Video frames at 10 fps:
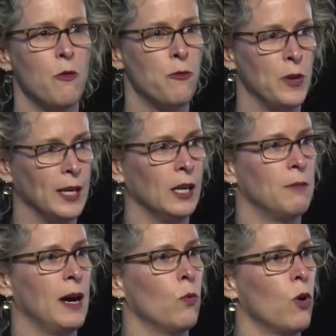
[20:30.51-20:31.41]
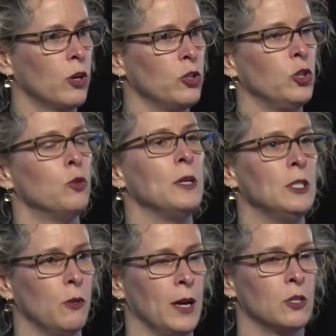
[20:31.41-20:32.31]
thinking about what could you be
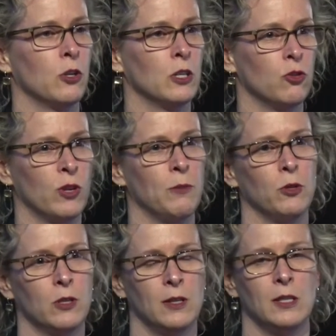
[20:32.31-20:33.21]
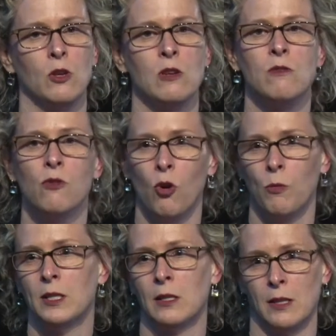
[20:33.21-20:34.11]
doing to contribute to this
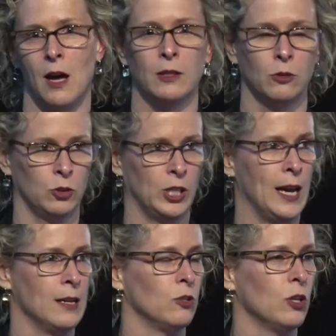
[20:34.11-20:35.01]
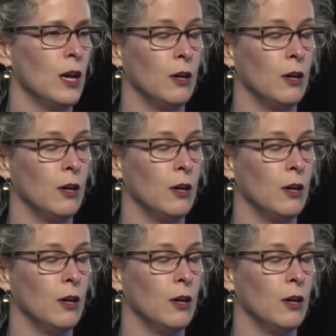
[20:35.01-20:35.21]
enormous societal challenge